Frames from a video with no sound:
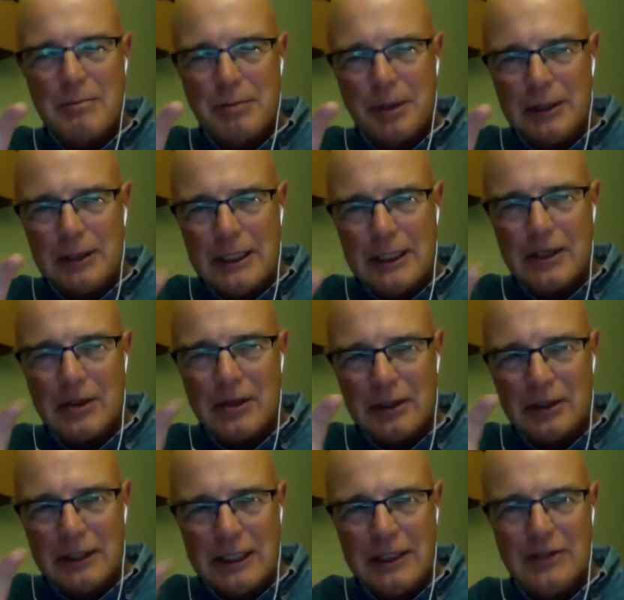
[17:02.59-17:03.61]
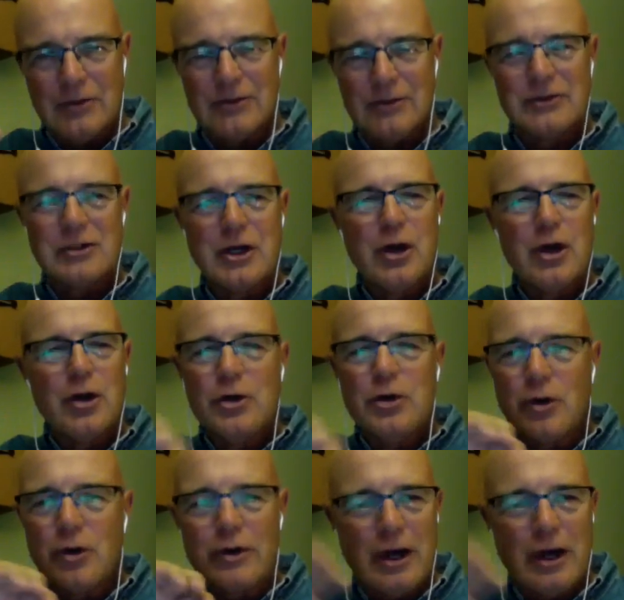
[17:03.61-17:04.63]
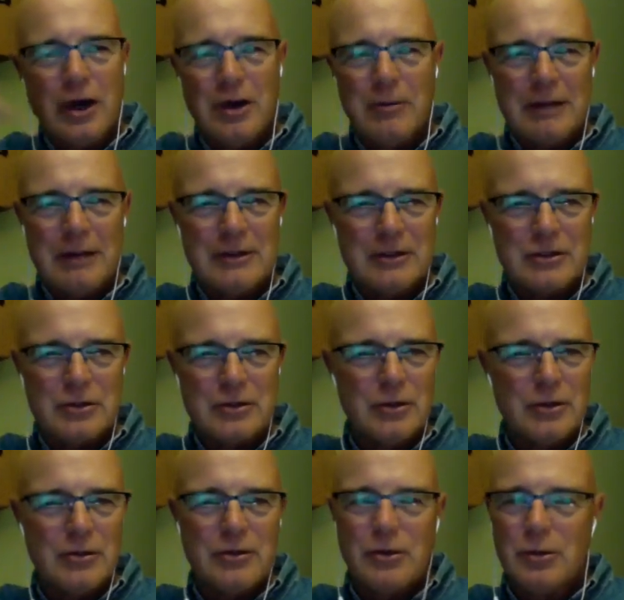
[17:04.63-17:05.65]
political leaders who don't care about the truth,